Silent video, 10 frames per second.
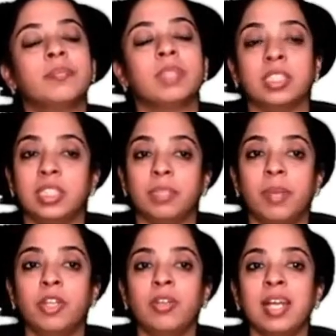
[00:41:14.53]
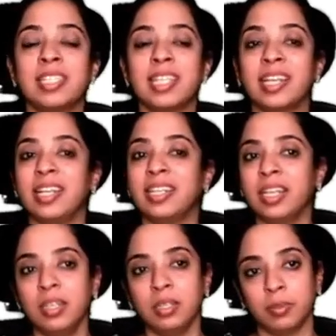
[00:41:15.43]
See, medulla
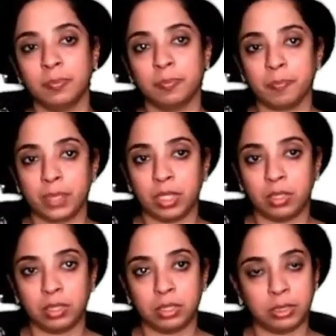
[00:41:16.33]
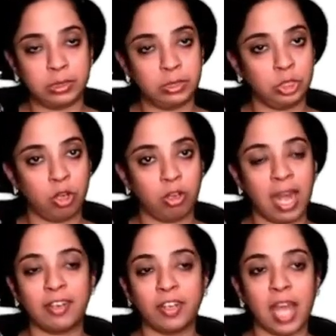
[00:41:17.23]
secreted uh, your
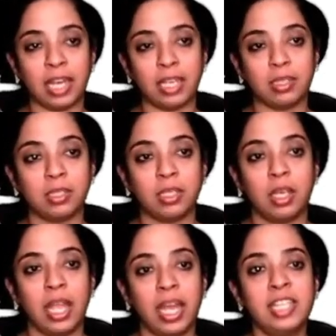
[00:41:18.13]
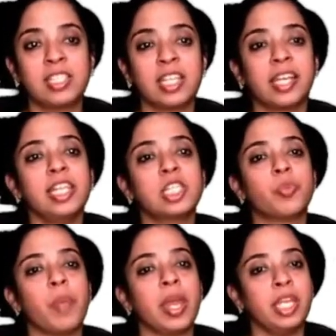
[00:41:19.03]
adrenaline. It secretes
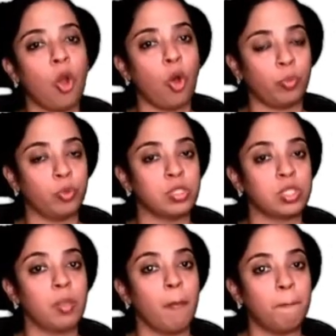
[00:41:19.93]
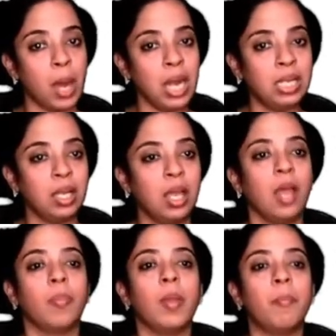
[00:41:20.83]
many hormones, but
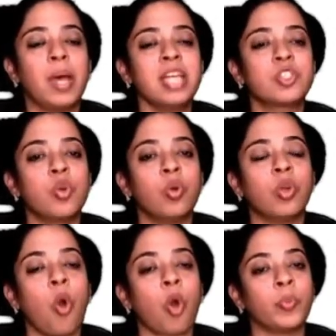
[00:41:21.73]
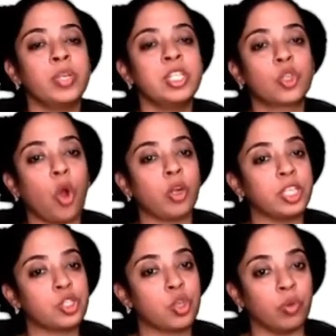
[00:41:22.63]
the best known hormone is
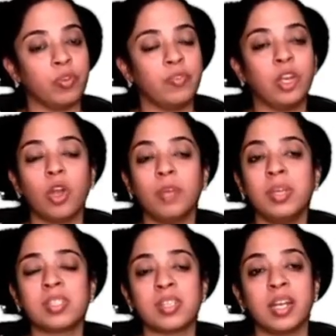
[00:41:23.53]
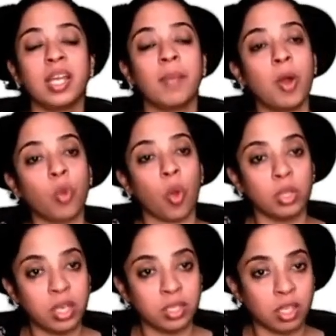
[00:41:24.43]
cortisol. We will not be studying about
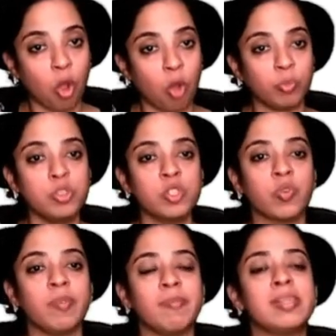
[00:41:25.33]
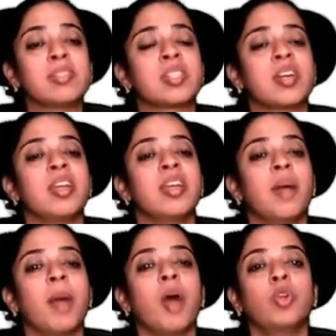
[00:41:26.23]
all the other hormones. We will be studying
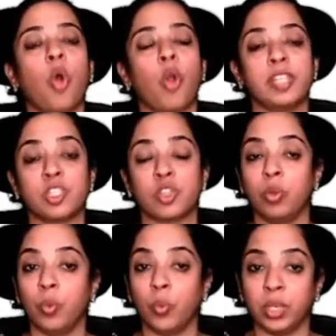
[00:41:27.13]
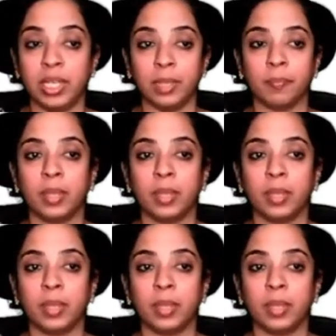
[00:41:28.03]
about cortisol only.